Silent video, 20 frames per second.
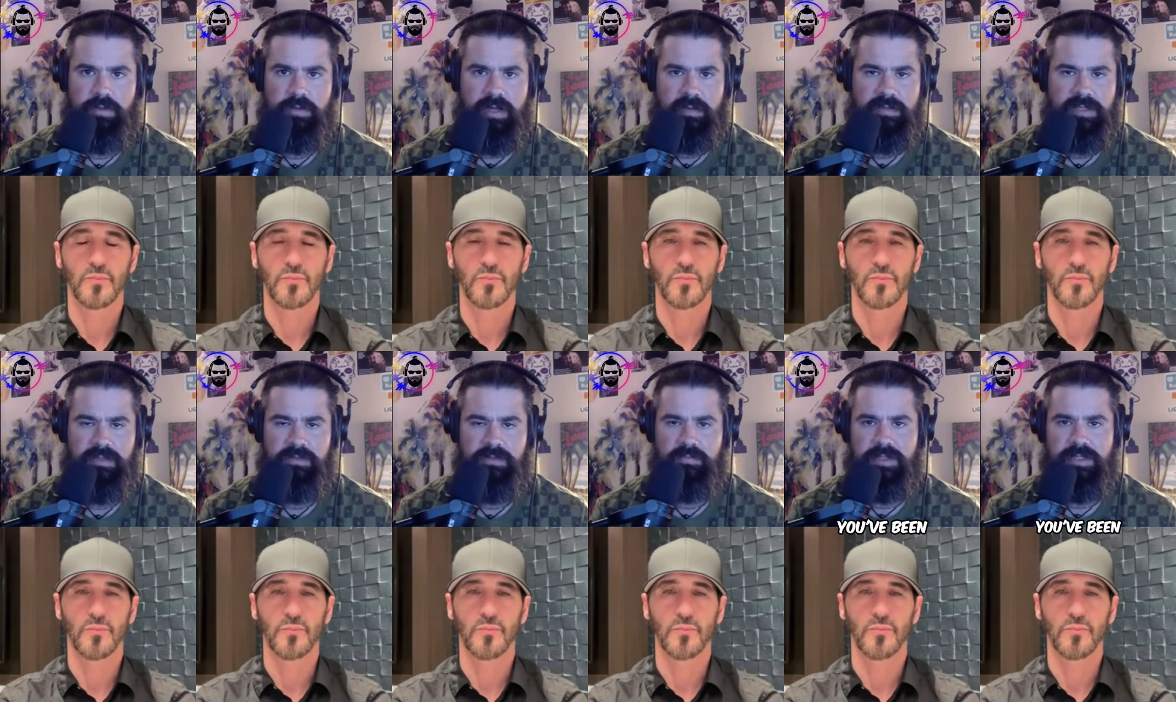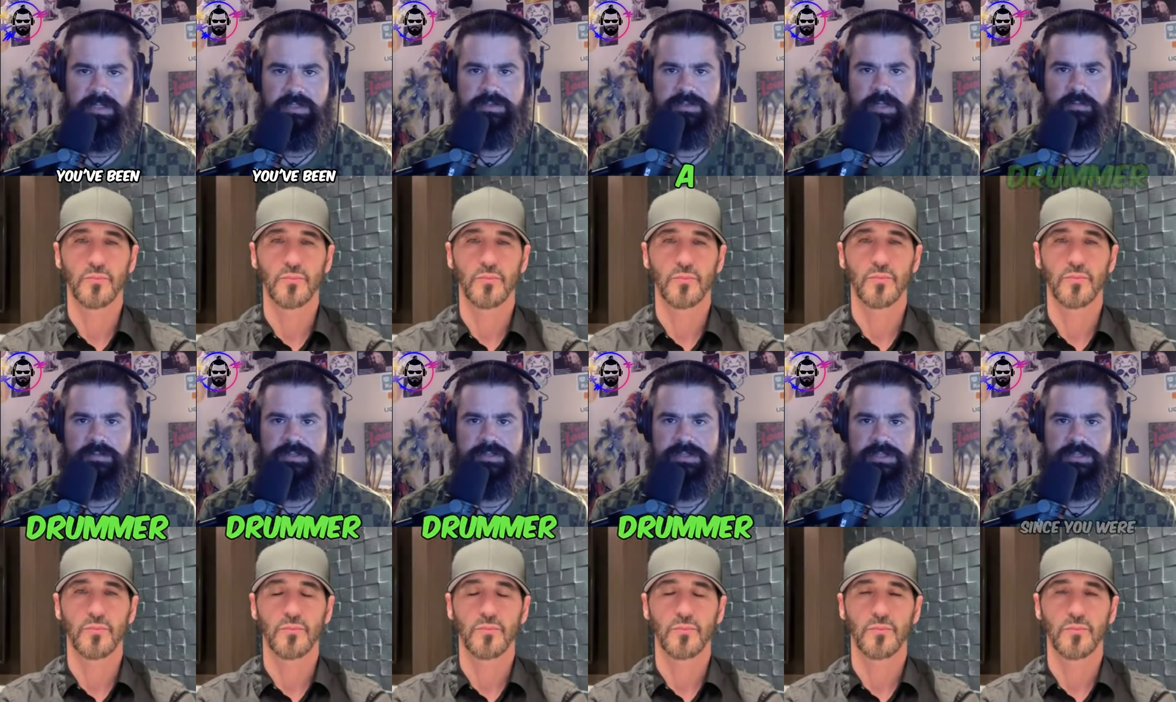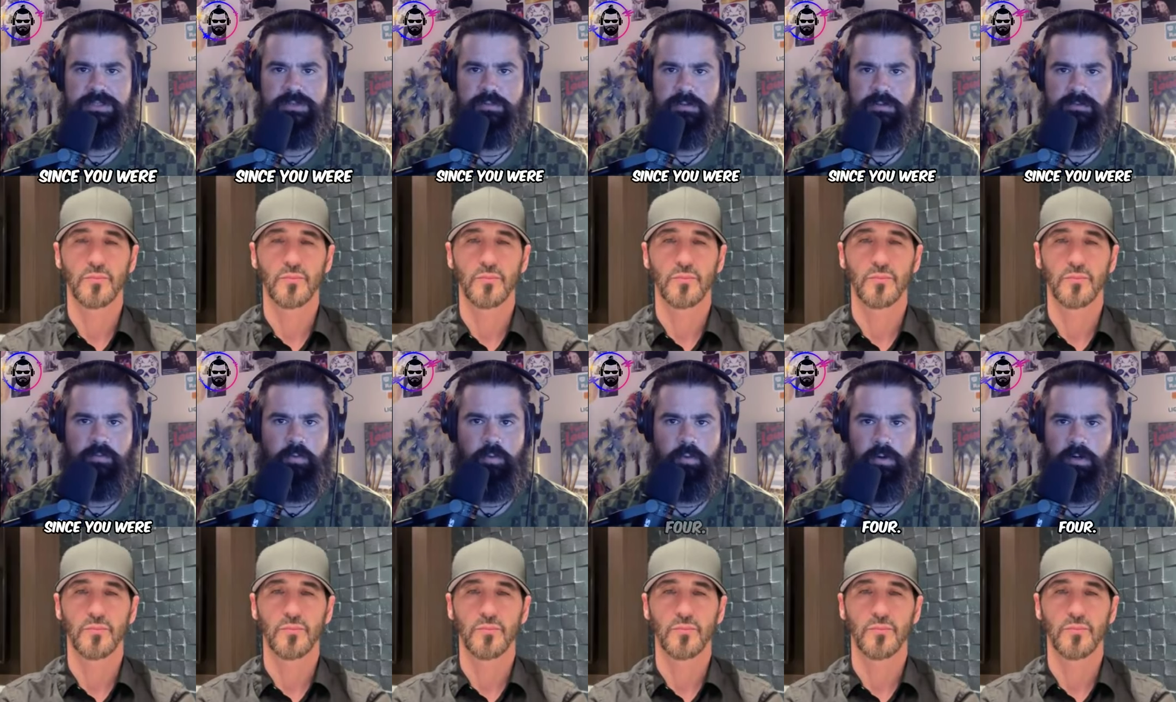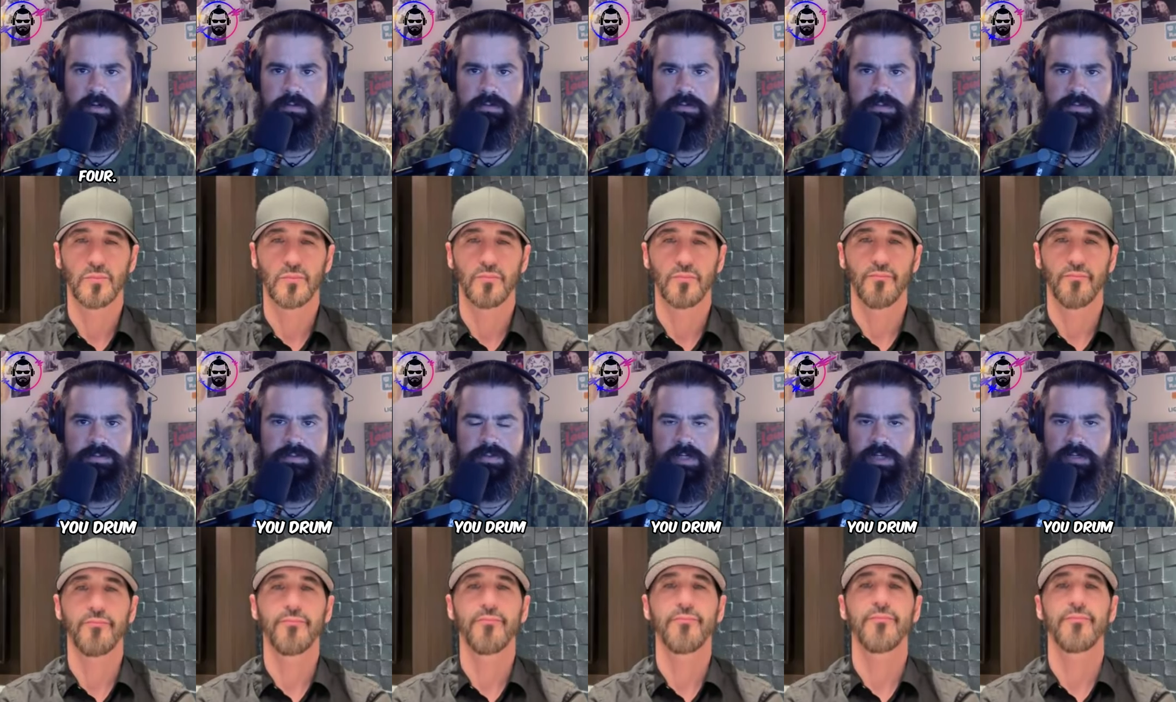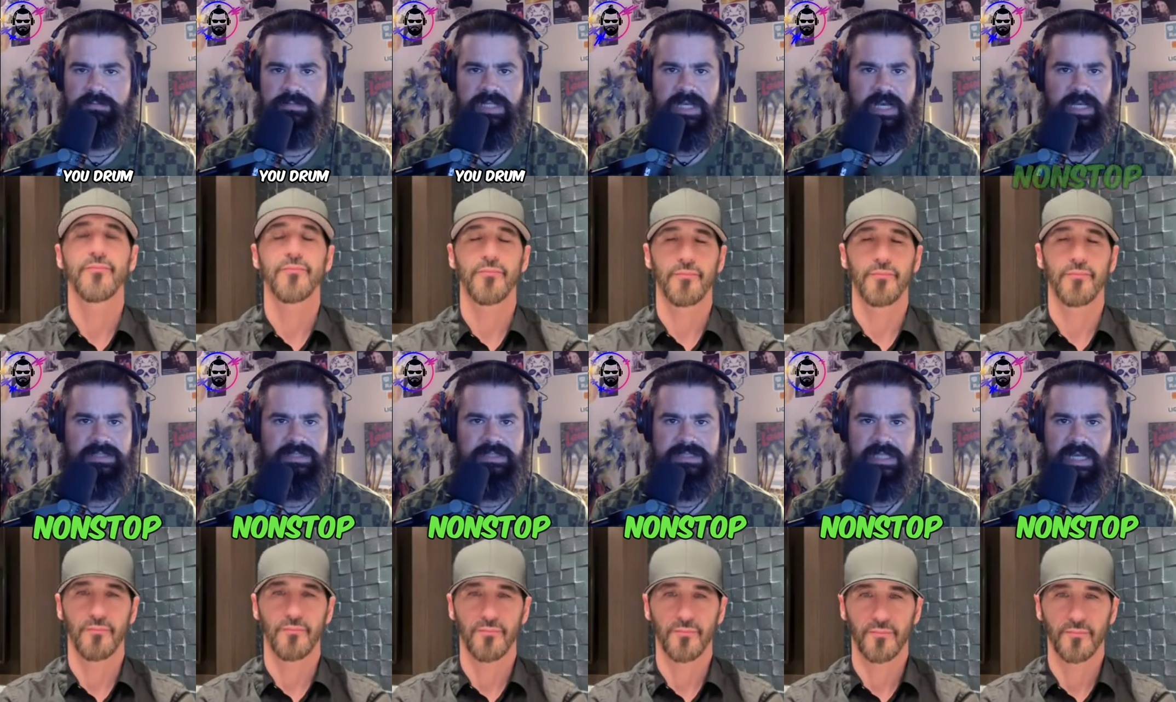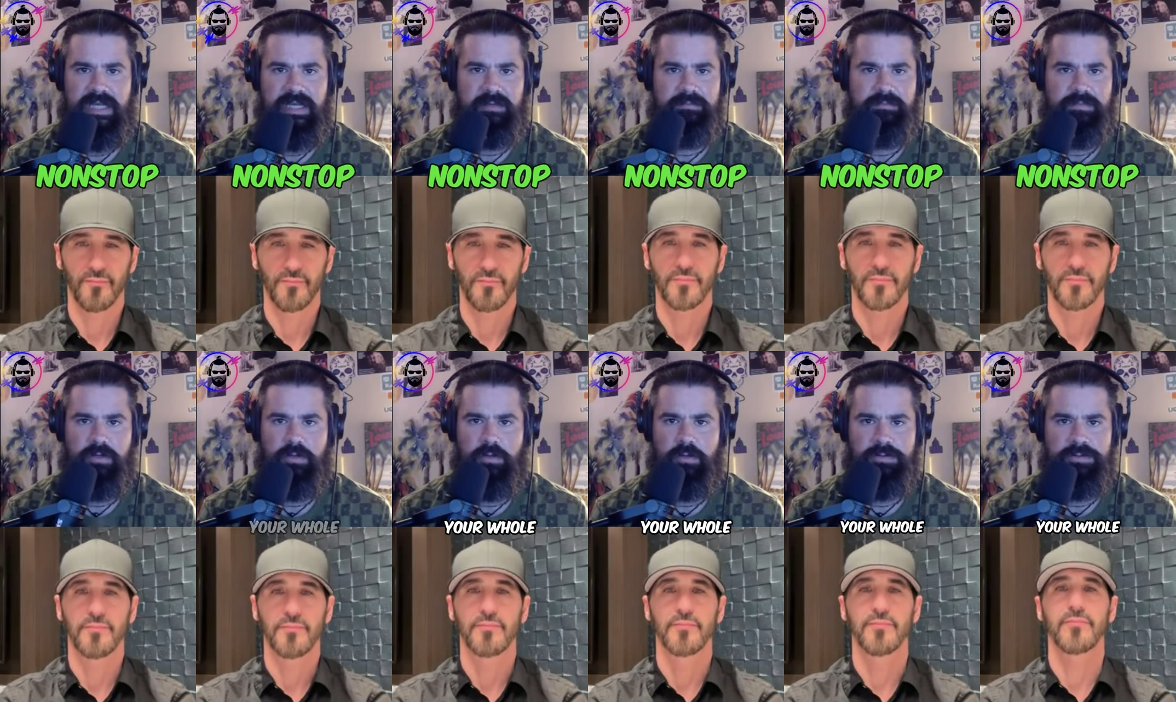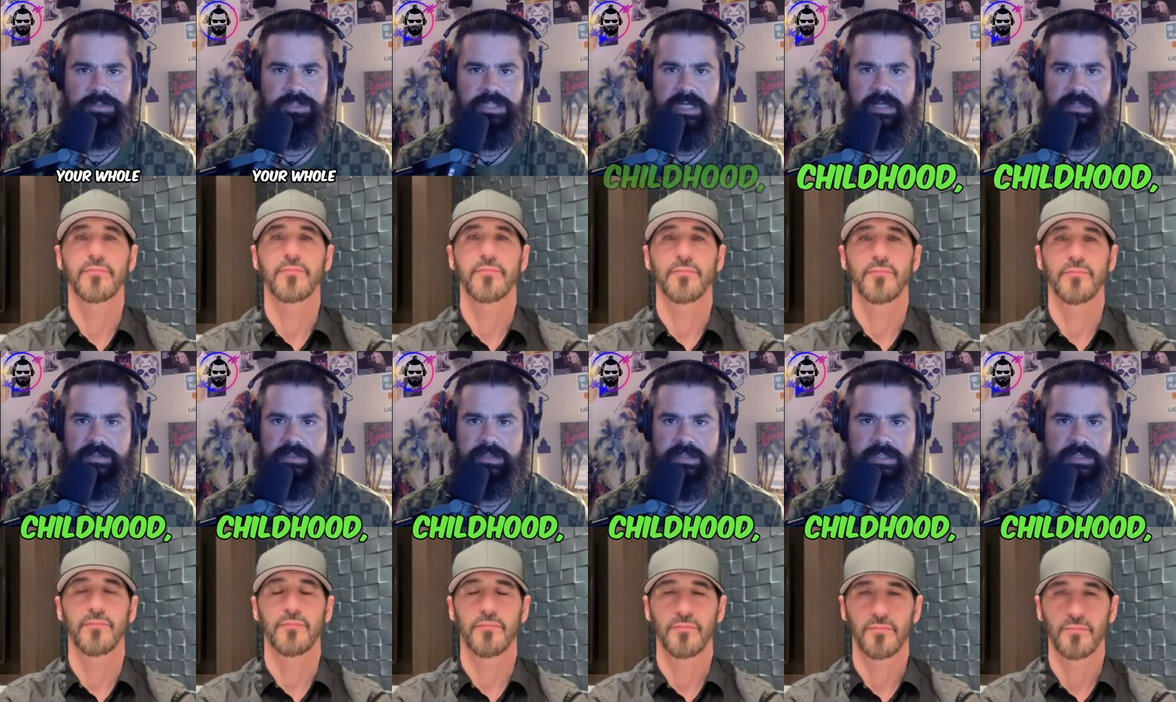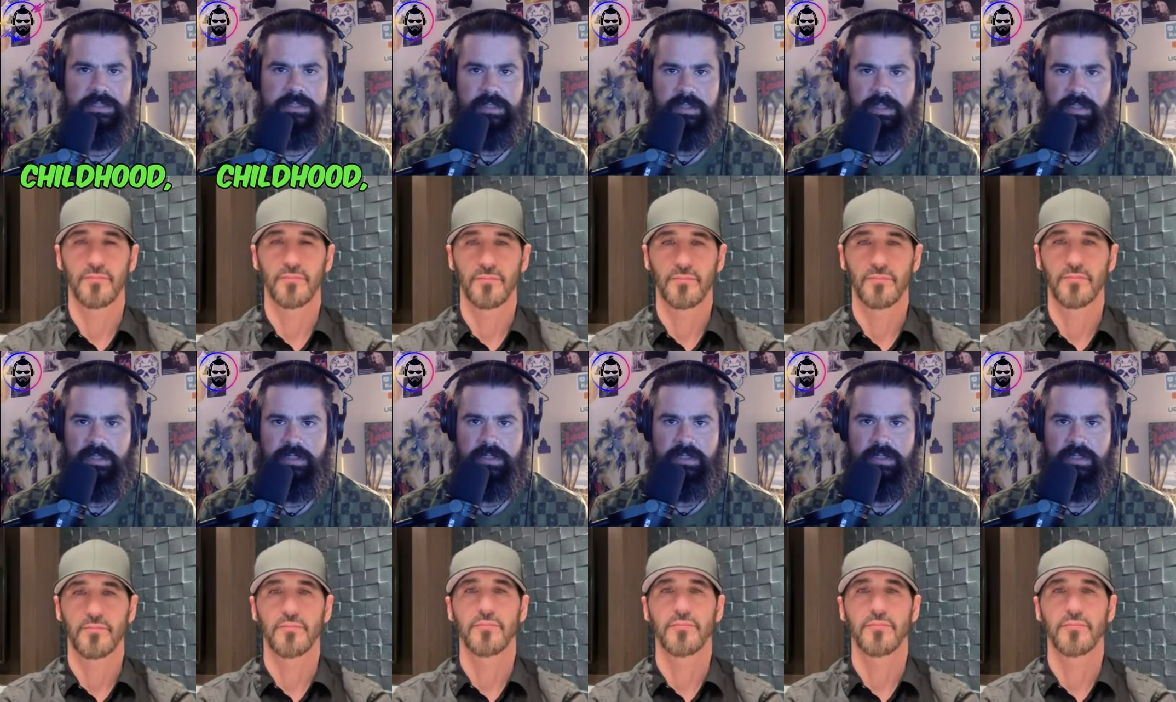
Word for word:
Speaker 1: I mean, you've been a drummer since you were 4. You drummed nonstop your whole childhood.